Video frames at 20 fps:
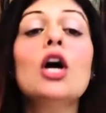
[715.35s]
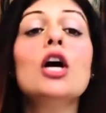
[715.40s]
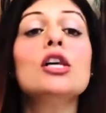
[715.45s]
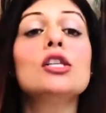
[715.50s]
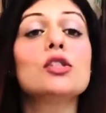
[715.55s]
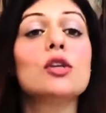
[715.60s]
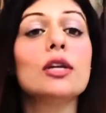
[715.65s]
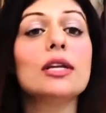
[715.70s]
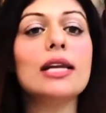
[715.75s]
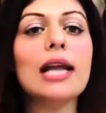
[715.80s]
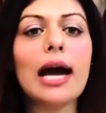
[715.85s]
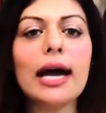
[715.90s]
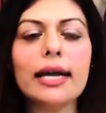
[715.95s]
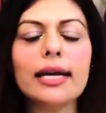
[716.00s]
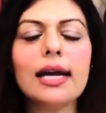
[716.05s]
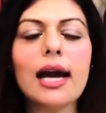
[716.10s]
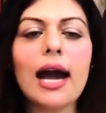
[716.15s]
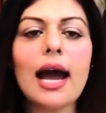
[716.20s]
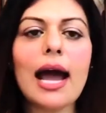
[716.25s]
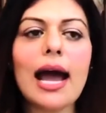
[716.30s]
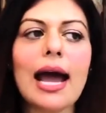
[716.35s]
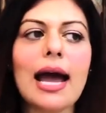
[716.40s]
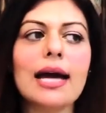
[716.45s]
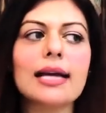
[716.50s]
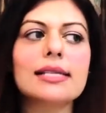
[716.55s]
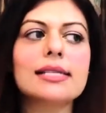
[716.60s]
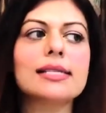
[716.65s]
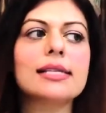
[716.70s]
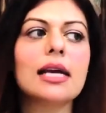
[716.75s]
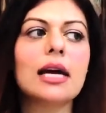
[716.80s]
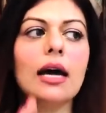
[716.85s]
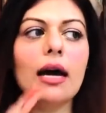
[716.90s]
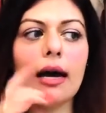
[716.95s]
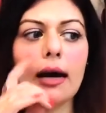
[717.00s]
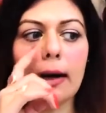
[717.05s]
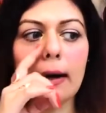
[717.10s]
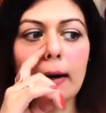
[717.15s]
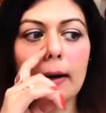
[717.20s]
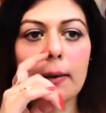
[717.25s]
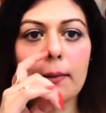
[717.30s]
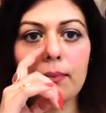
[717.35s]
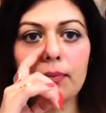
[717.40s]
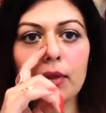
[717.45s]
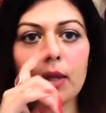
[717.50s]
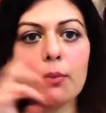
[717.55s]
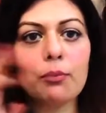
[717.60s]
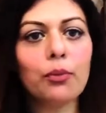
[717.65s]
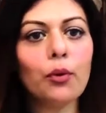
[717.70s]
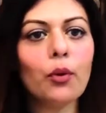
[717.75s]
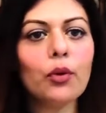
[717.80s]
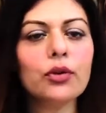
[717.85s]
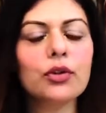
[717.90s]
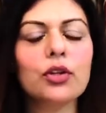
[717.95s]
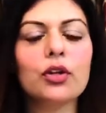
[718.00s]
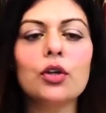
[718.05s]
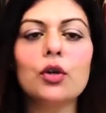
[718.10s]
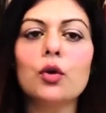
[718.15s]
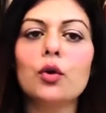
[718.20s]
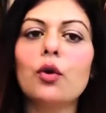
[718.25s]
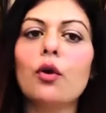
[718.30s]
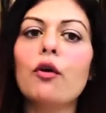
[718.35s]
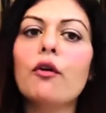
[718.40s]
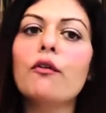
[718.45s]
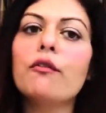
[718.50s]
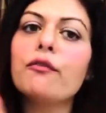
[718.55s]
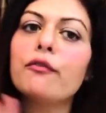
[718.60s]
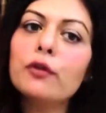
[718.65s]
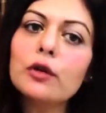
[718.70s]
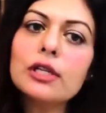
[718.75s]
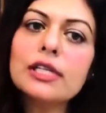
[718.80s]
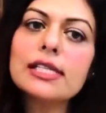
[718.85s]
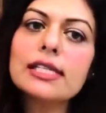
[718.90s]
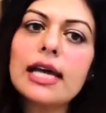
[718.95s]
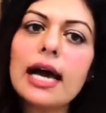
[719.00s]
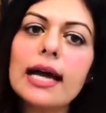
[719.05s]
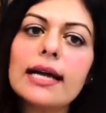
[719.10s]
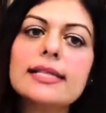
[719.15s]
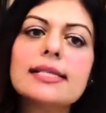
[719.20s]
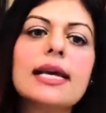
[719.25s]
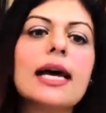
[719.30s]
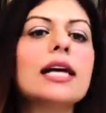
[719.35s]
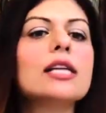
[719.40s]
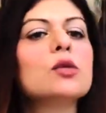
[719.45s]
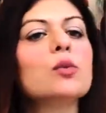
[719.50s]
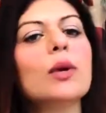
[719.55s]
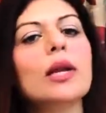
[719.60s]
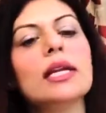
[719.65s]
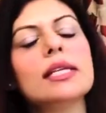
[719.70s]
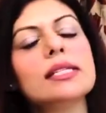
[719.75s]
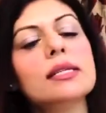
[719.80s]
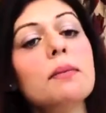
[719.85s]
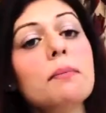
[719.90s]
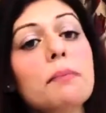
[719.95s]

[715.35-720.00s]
So Nykaa has both, you know, full size as well as the